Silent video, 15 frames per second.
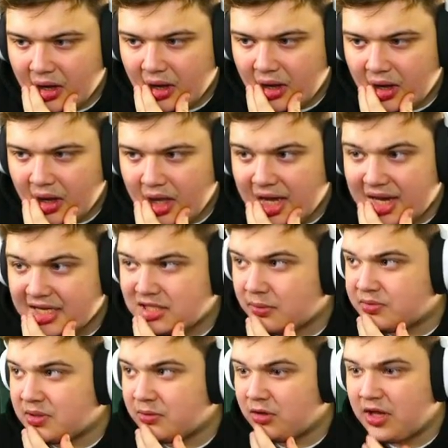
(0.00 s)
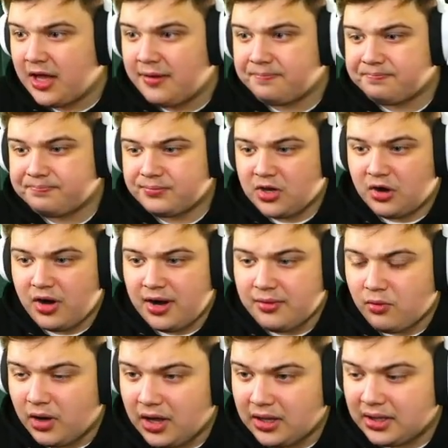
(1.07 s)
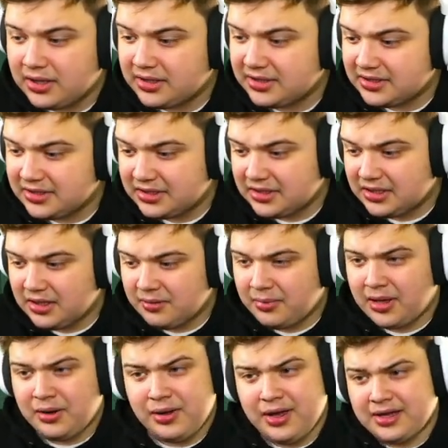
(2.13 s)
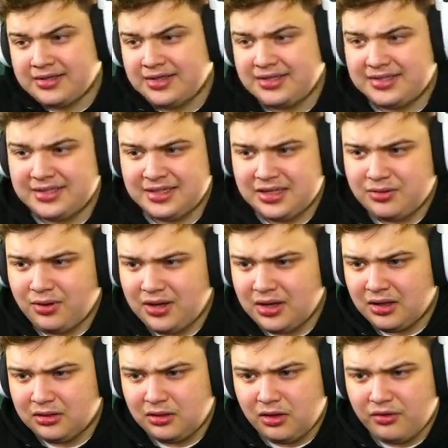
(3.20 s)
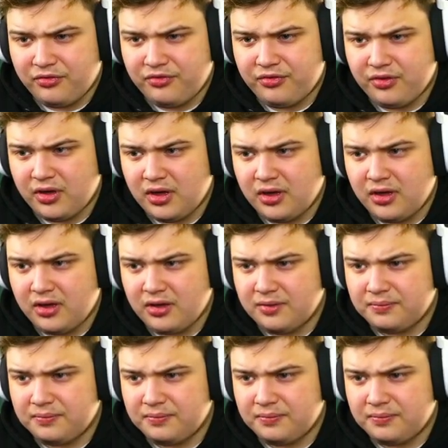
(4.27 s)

It is top symbol, yeah. All right, well, by the way, I did see quite a lot of